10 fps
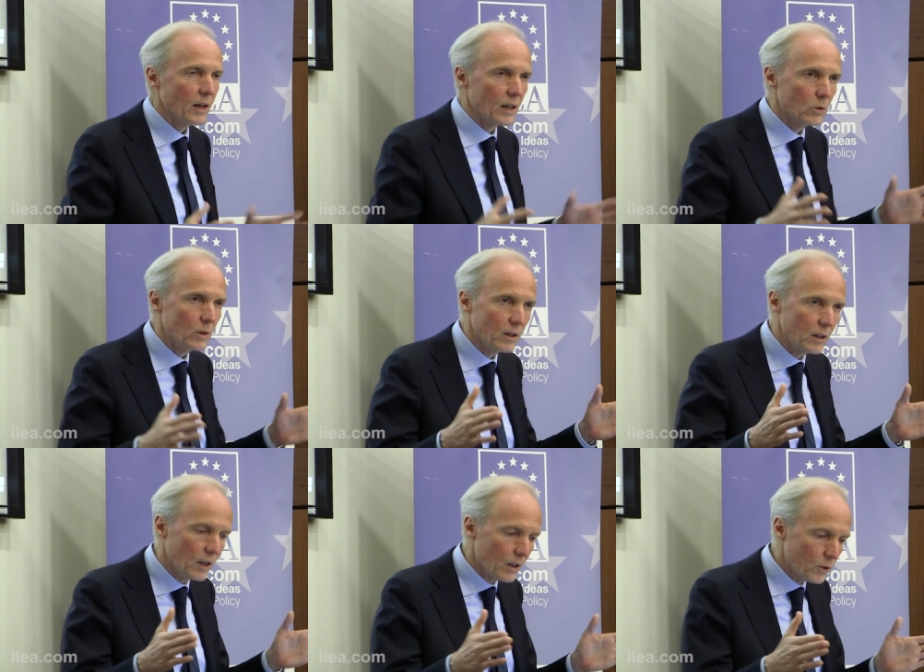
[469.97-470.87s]

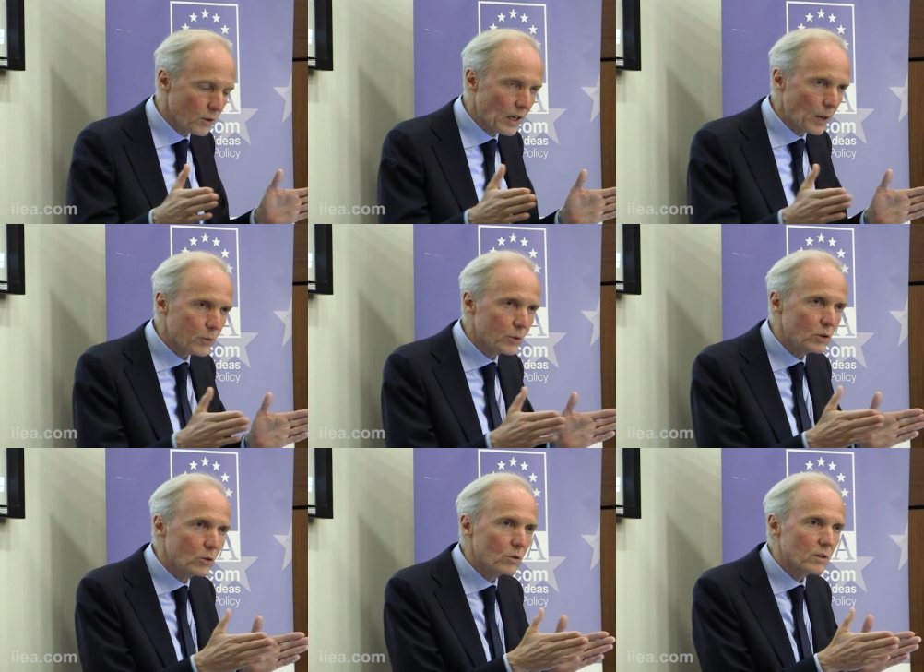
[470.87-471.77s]
actually, the gap
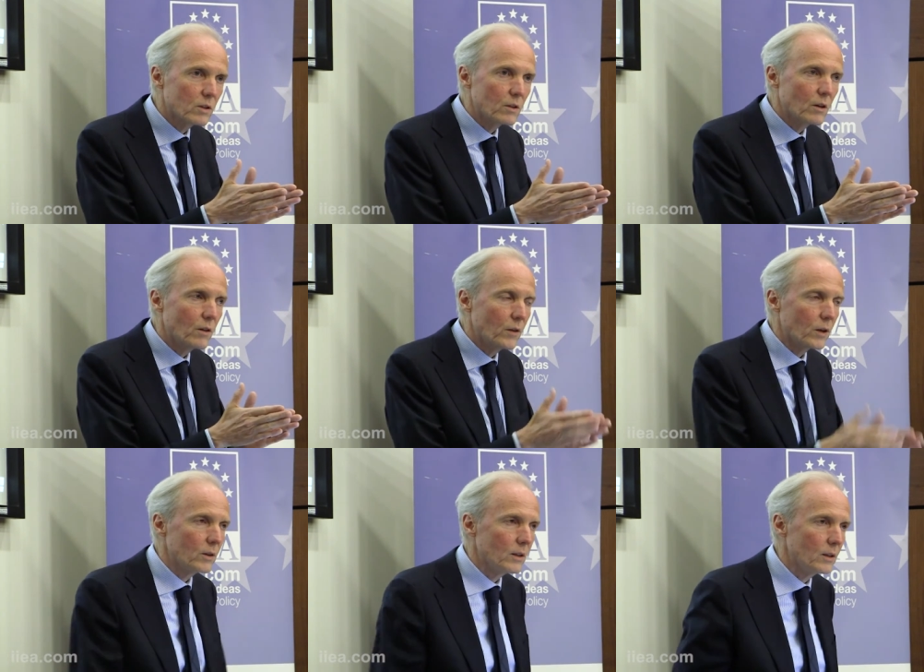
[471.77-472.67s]
reduced uh,
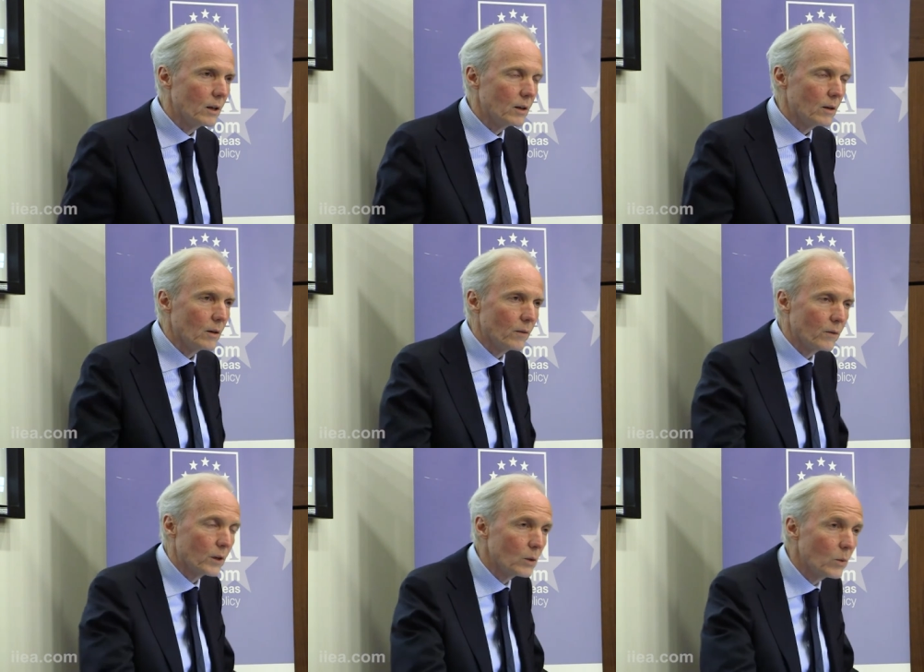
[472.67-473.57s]
very, uh,
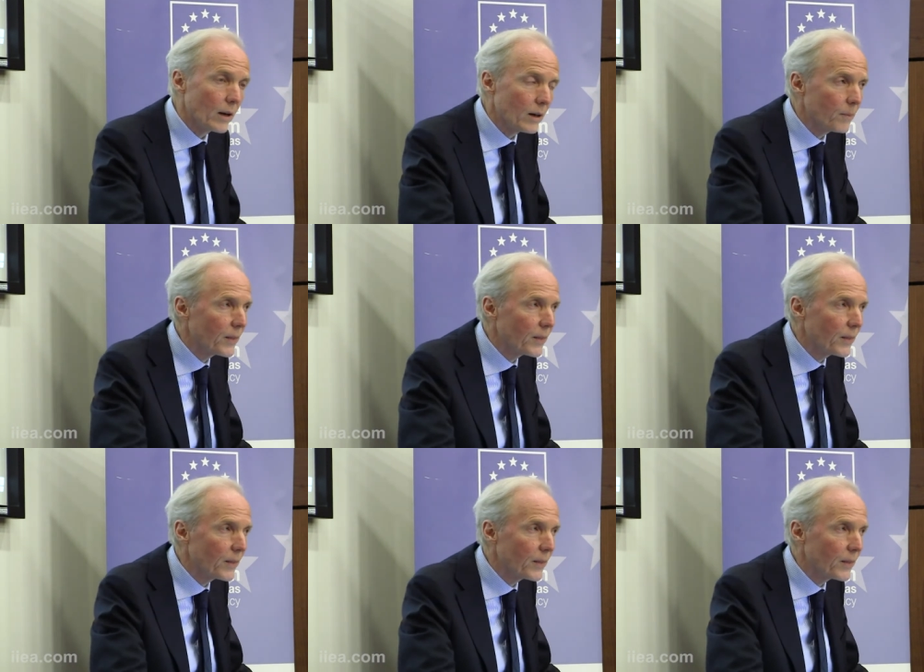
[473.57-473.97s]
very well.